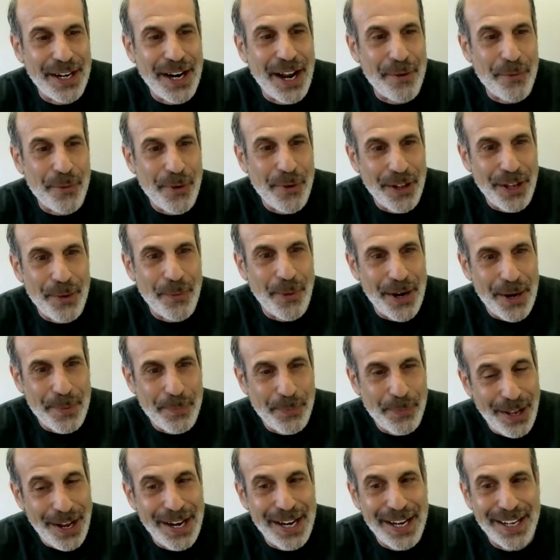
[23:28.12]
I really want
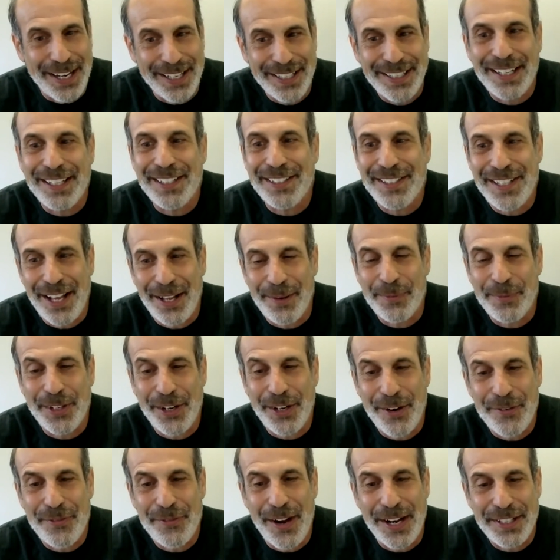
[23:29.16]
to play, and they tell them to
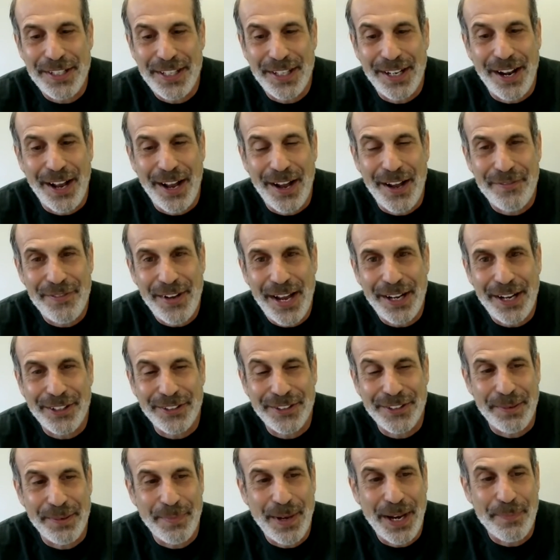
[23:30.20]
go find a
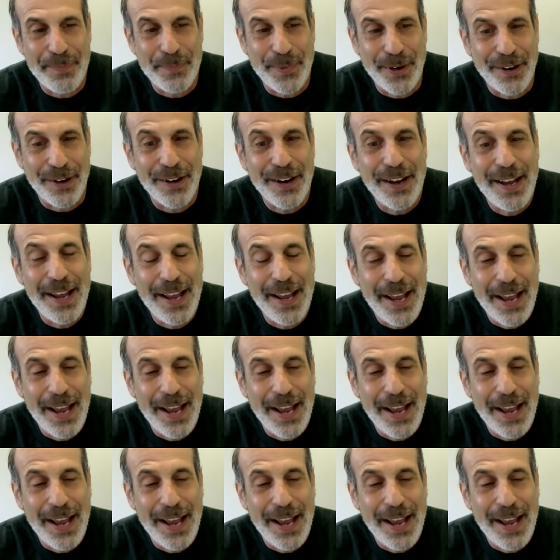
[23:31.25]
faculty member.